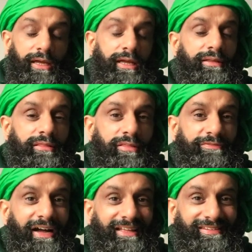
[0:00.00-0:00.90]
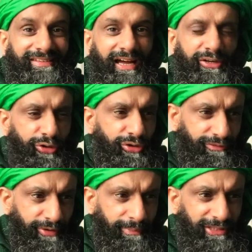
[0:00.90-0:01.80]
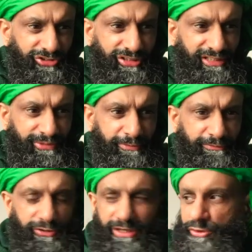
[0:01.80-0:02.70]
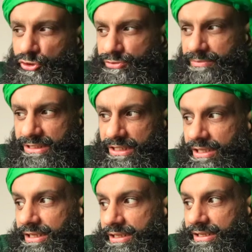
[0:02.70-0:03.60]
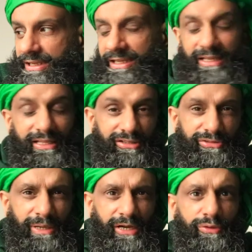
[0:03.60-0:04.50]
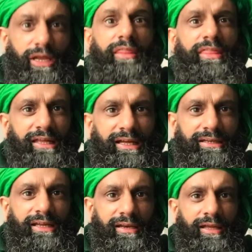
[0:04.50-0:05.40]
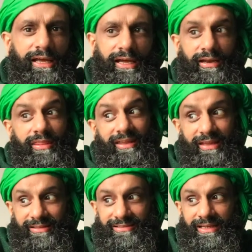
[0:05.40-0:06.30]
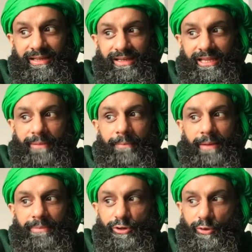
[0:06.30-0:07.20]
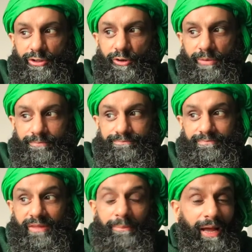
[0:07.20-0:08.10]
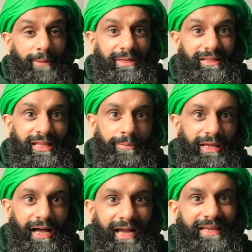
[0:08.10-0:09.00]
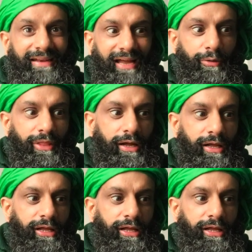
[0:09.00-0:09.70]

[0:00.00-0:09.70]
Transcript: And the facts, I don't know if I mentioned this before, it cost me English pound. I think I did, and I think I said it might be going up, it might be a little bit higher now that